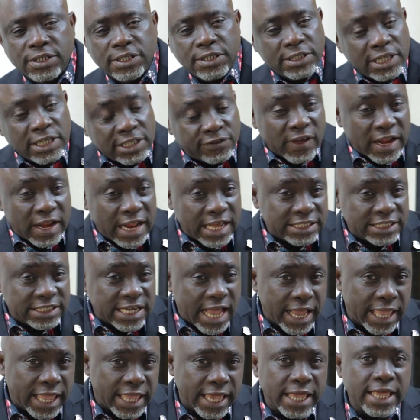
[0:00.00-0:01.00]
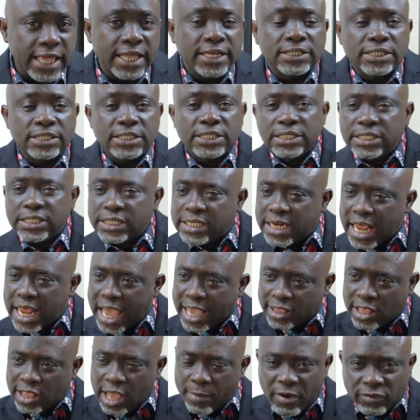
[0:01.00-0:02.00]
This financial gain,
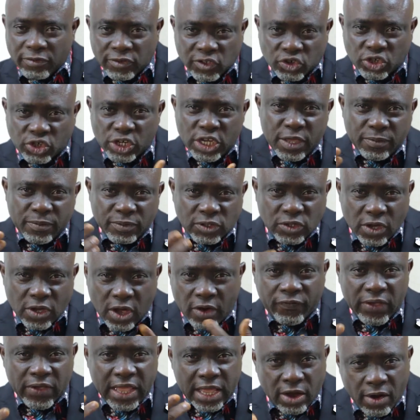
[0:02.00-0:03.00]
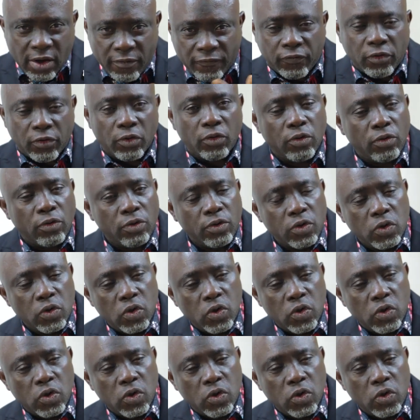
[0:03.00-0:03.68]
either in terms of streams of income flow